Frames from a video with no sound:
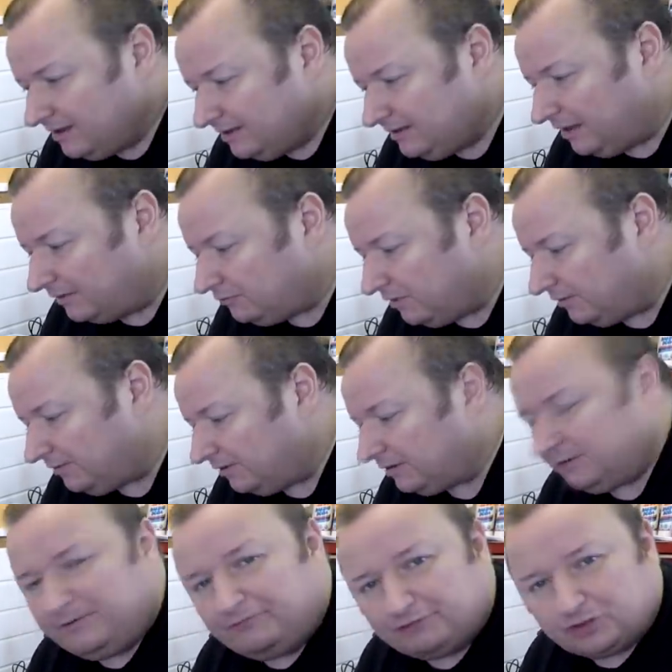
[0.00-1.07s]
you know, I'm
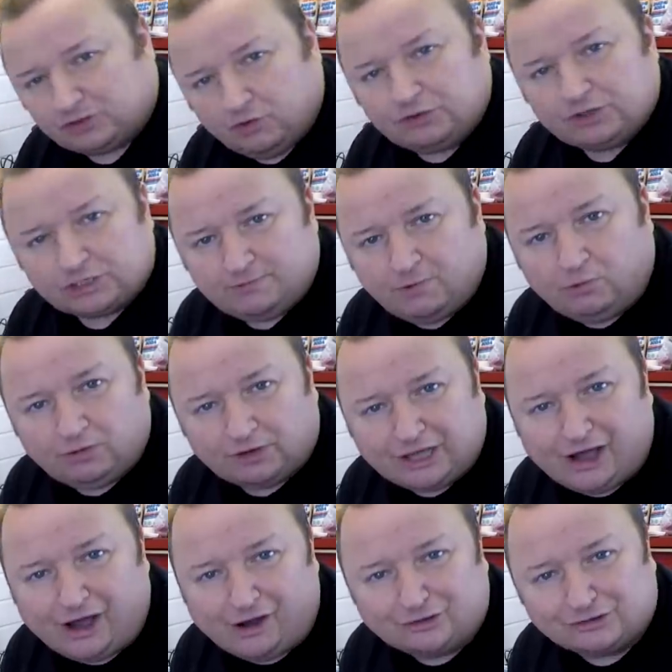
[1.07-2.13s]
going to be restoring smaller
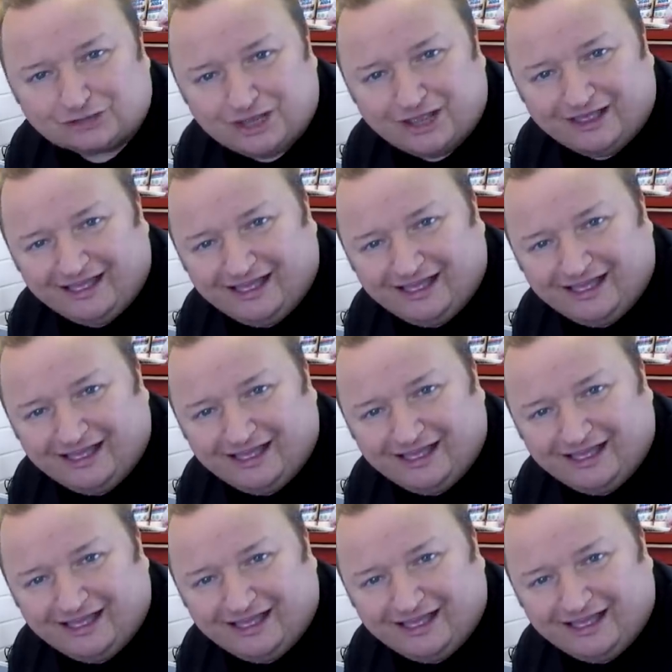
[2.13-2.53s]
cars.